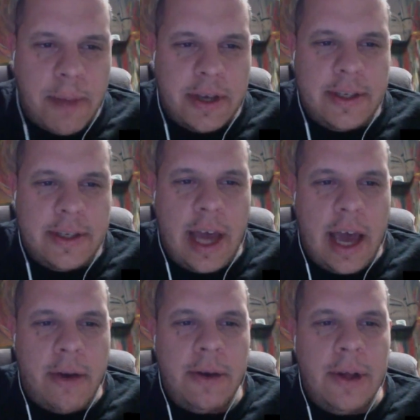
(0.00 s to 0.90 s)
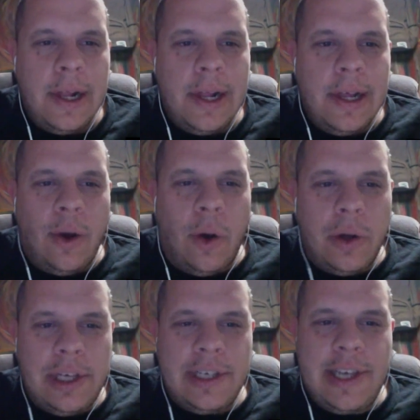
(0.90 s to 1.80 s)
Because now all
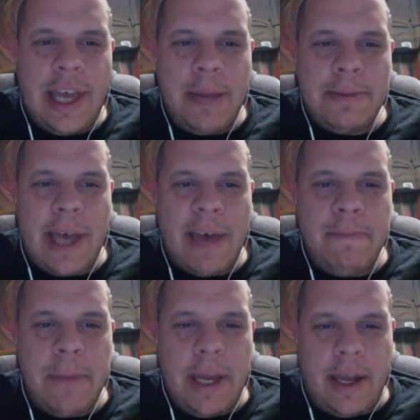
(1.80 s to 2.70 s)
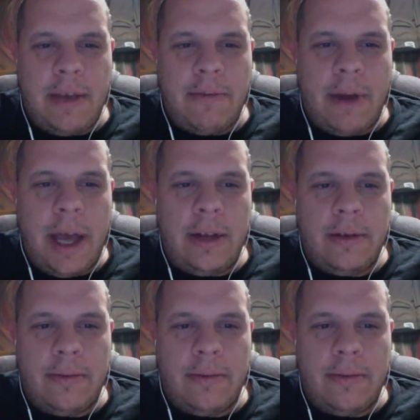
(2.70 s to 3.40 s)
these names have meaning, right?